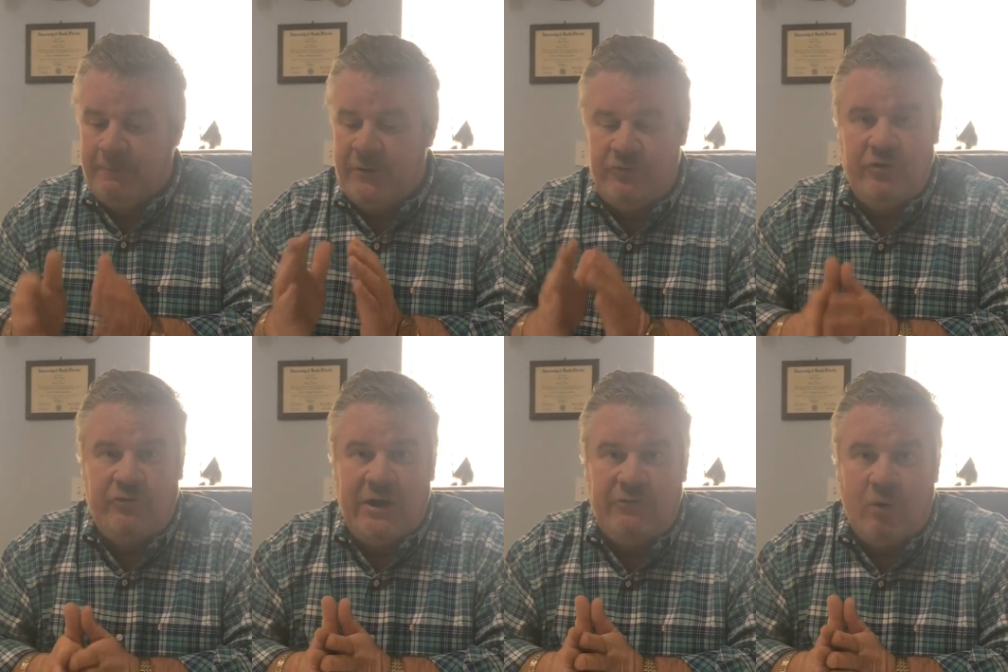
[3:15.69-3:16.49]
This
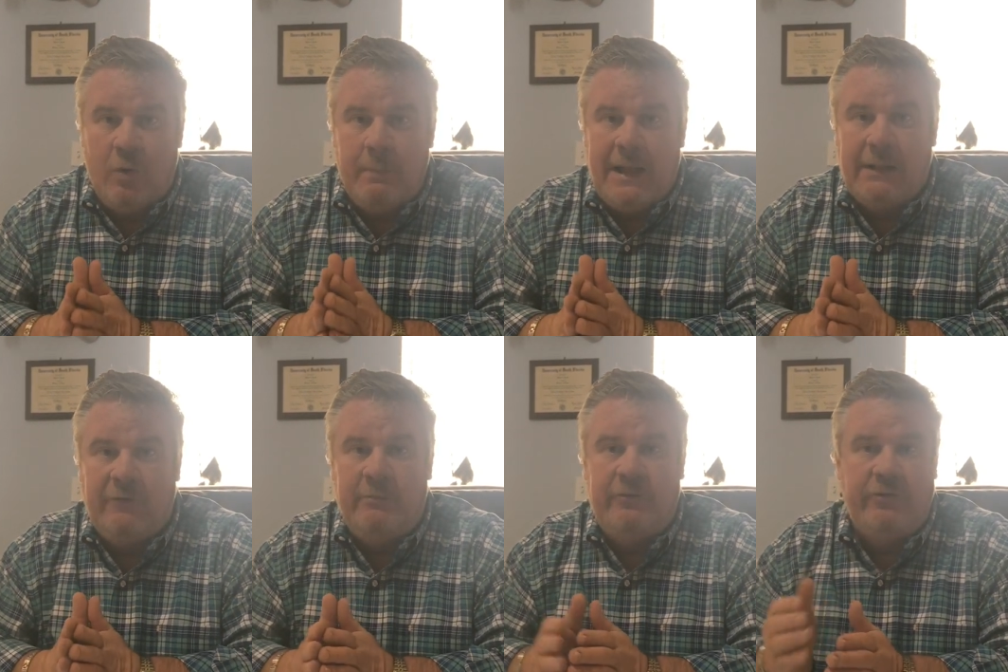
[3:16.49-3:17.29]
just takes a whole
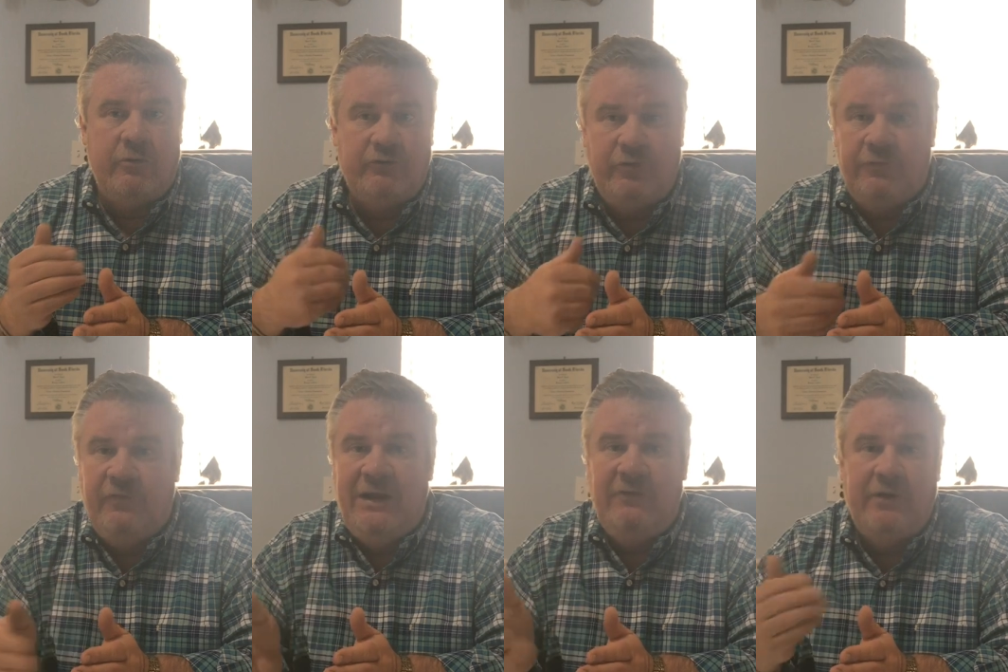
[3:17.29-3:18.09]
pallet of material and just
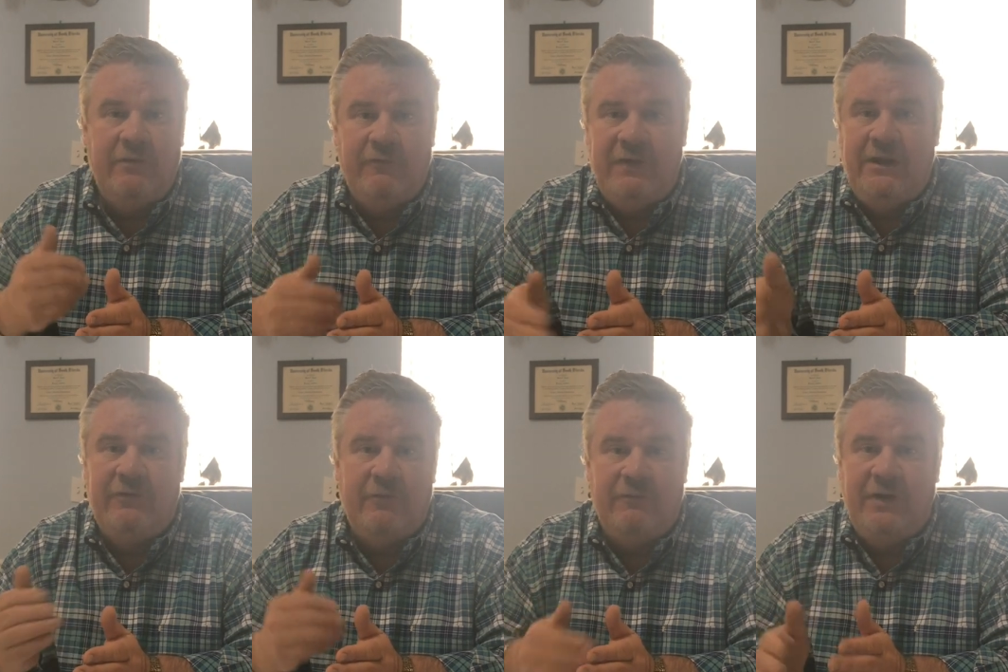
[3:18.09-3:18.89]
feeds it and feeds
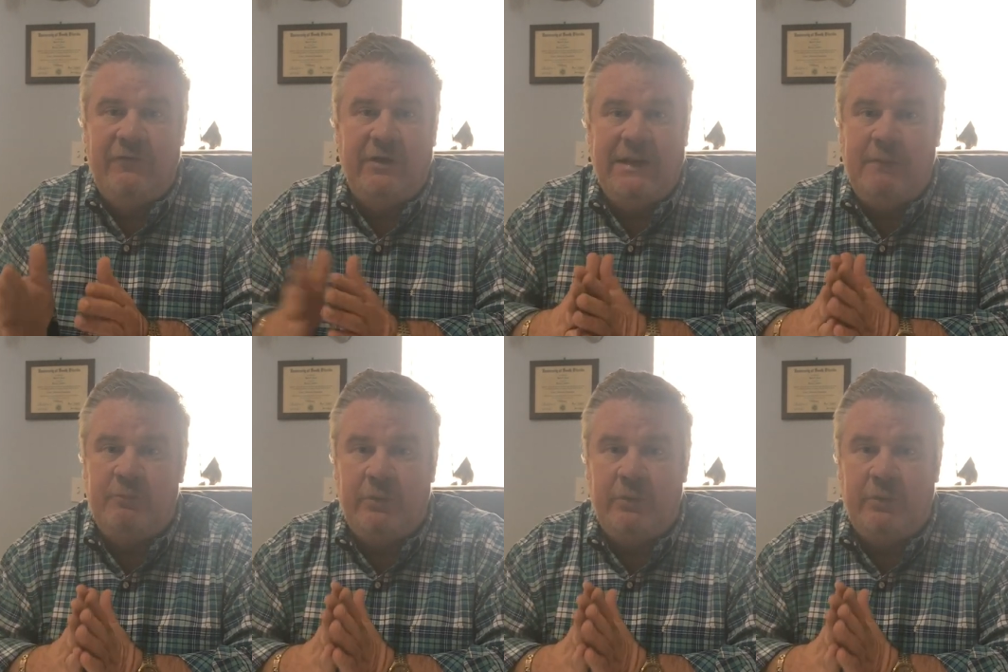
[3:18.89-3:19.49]
it and feeds it and keeps